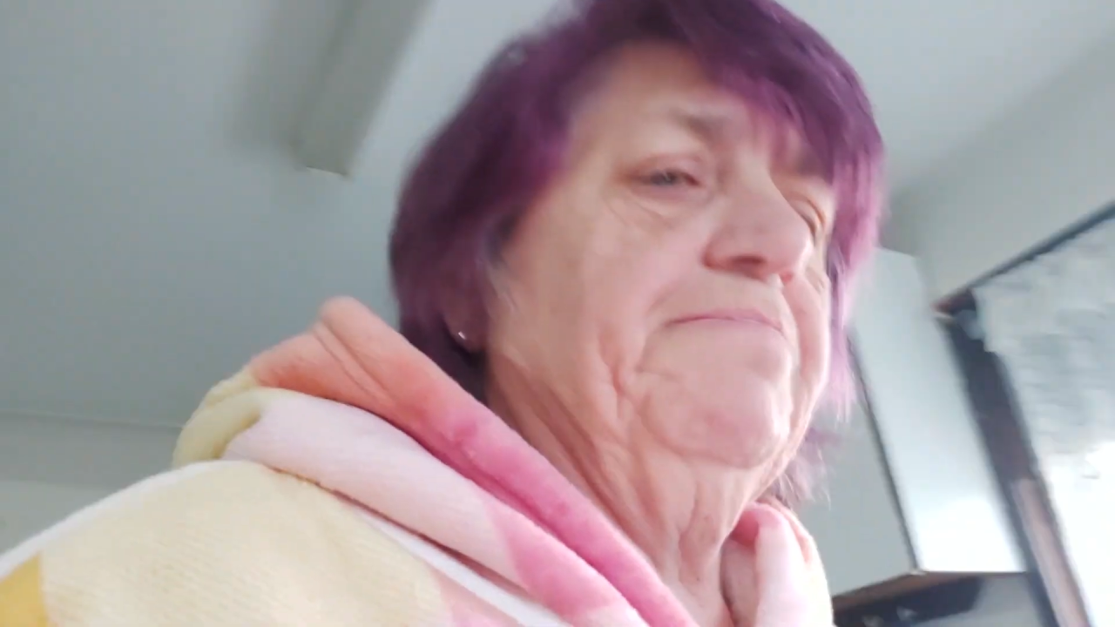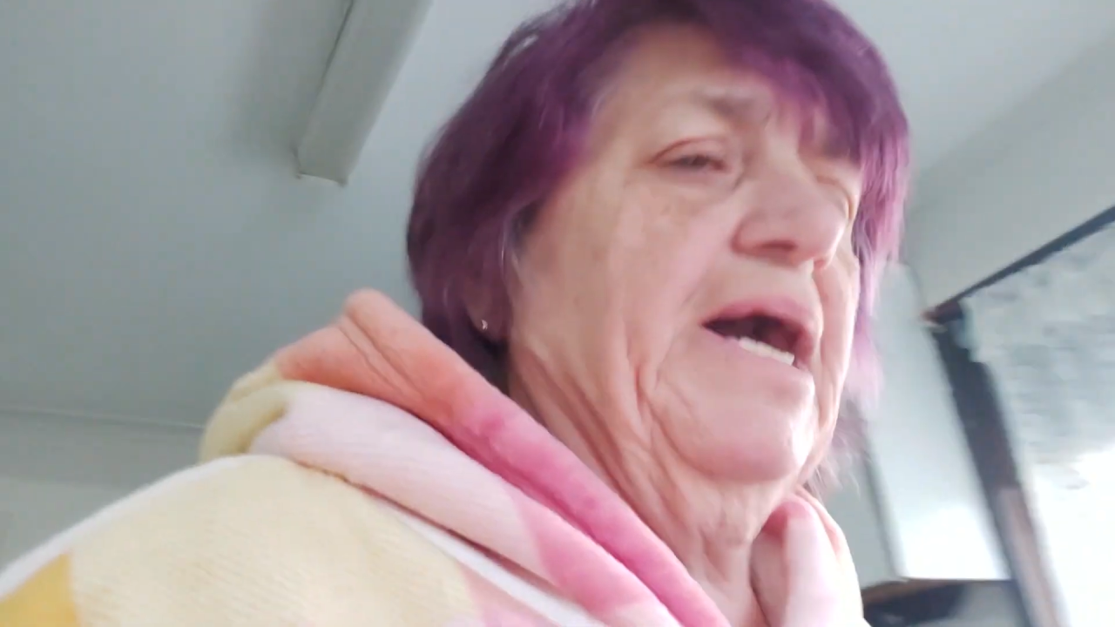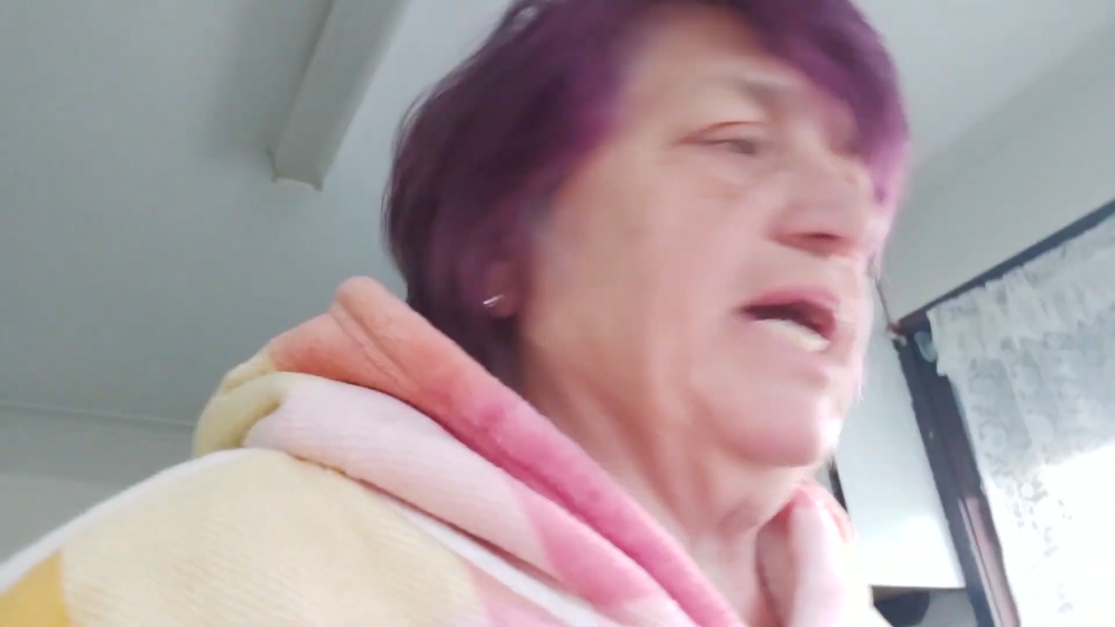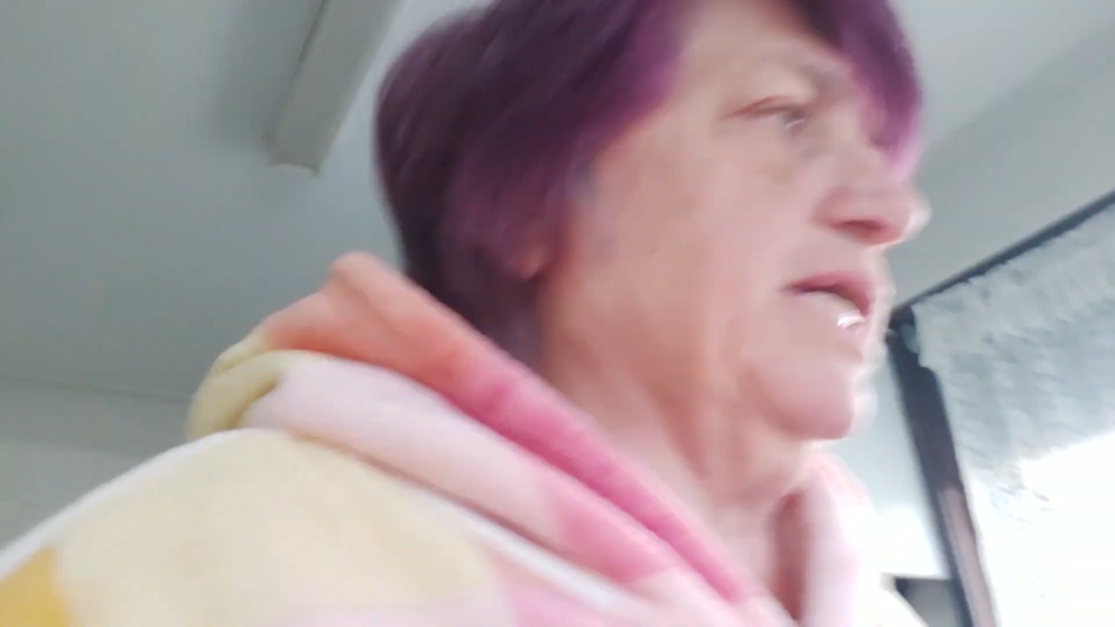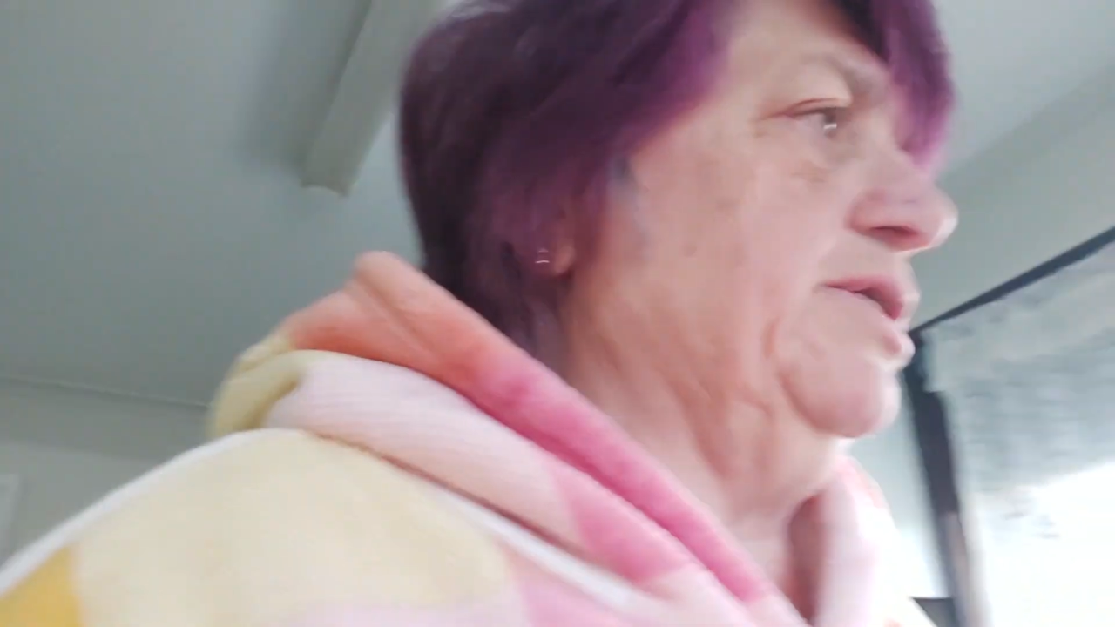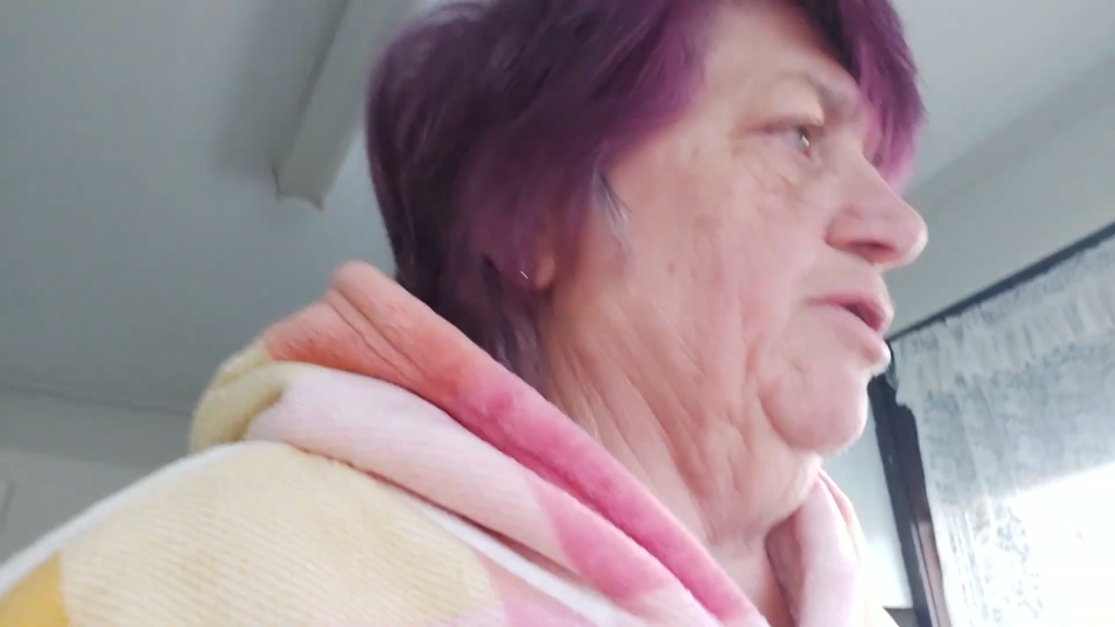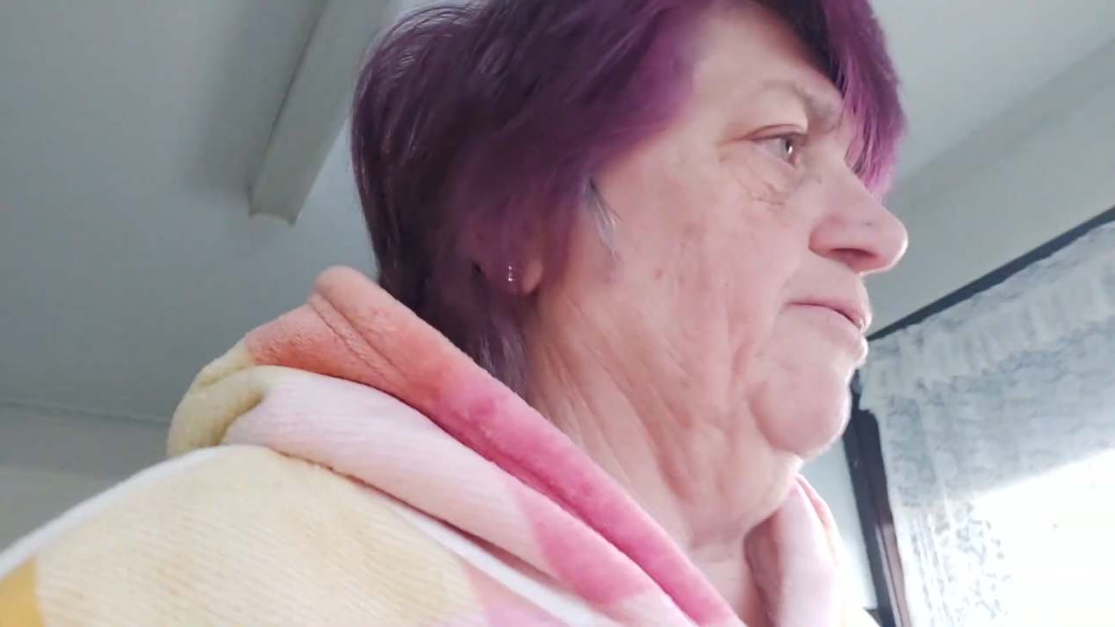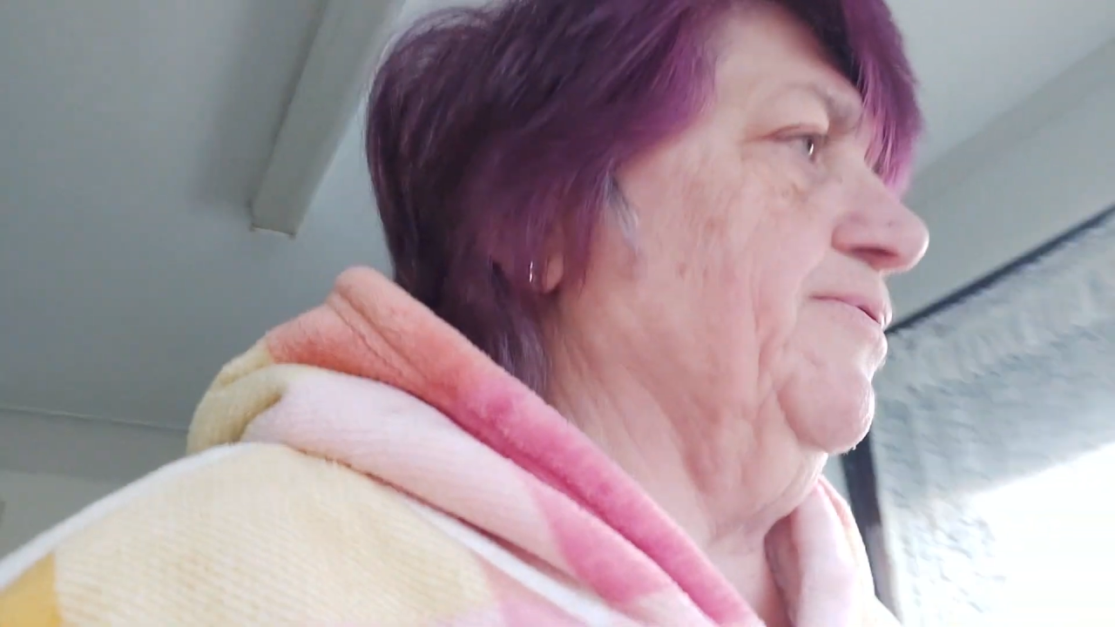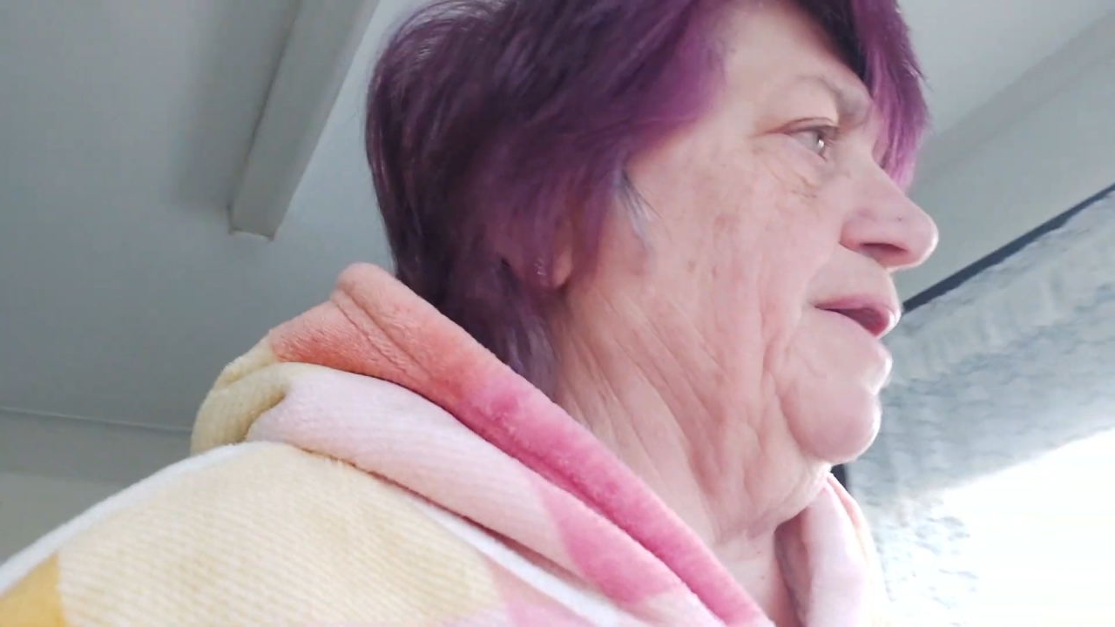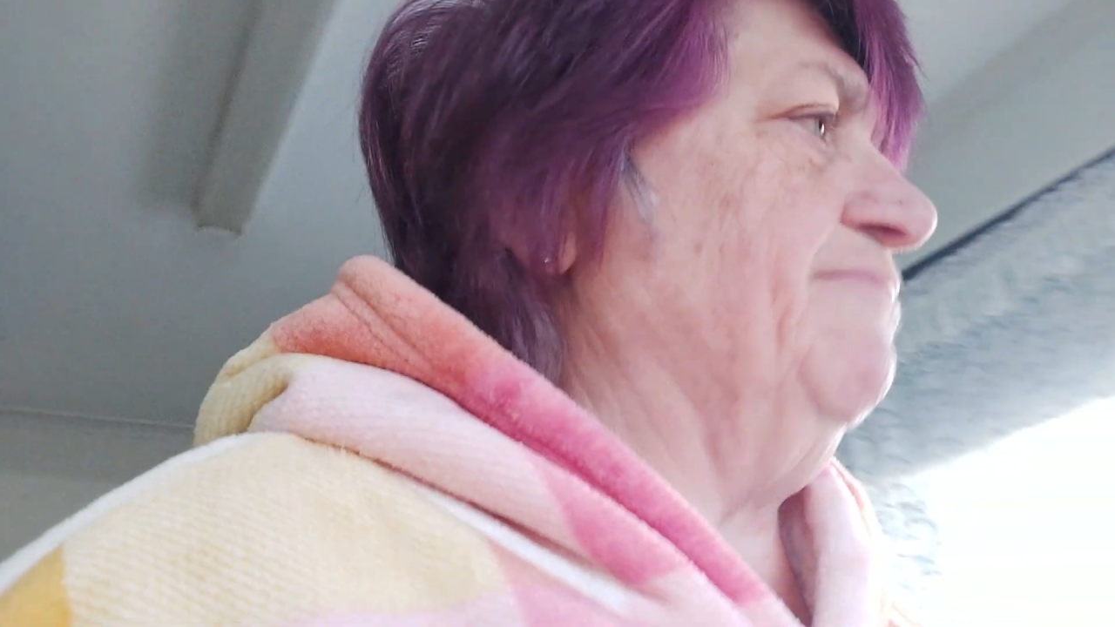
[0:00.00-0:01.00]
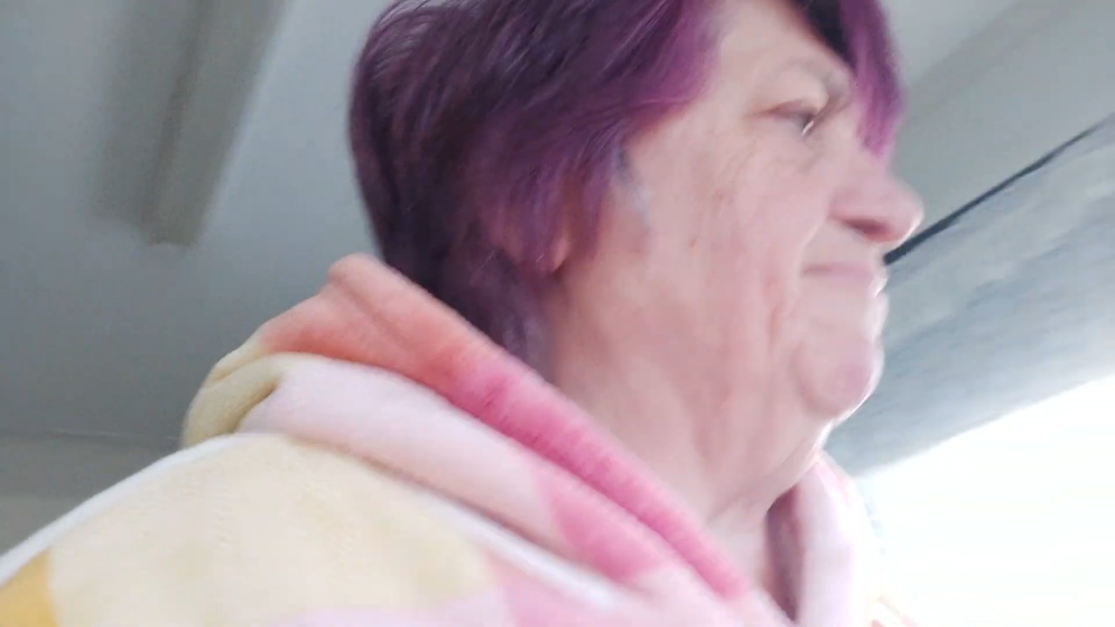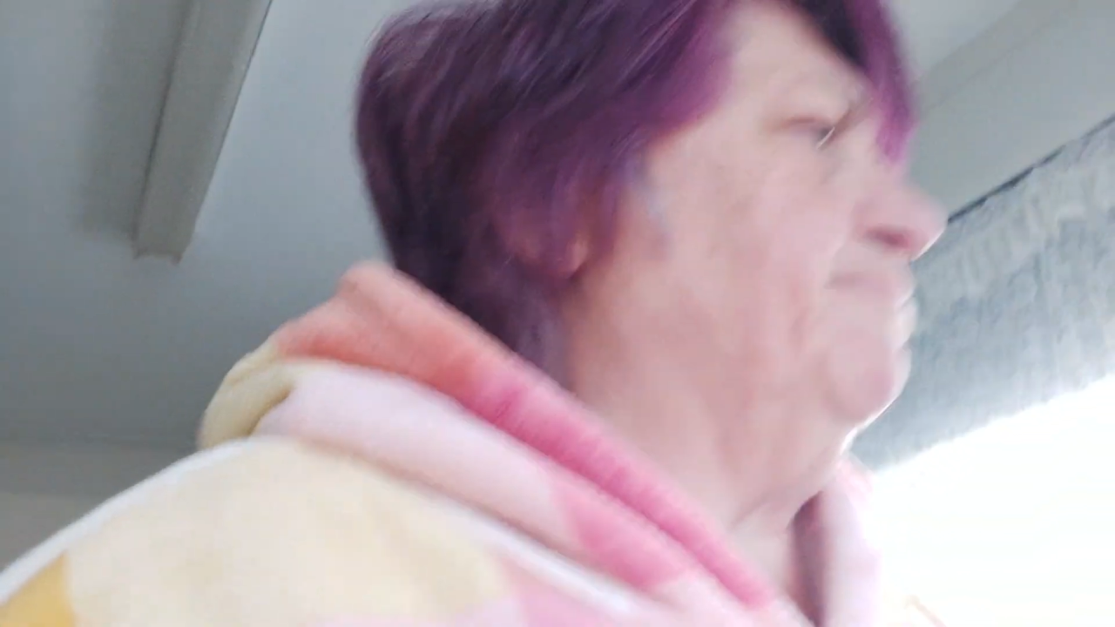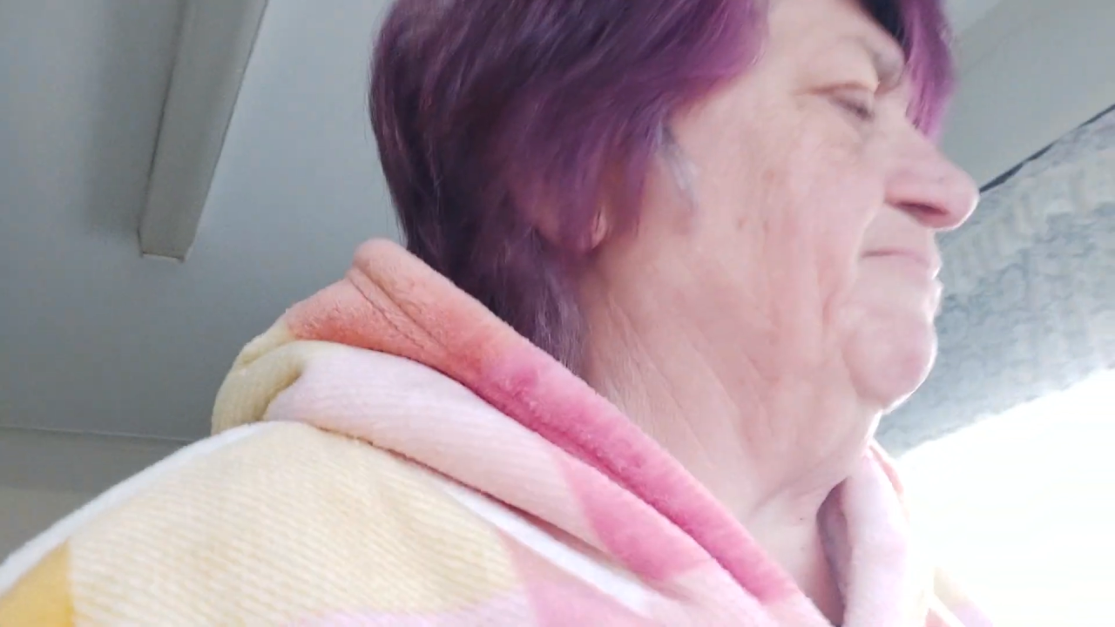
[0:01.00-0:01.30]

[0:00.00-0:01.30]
packet of that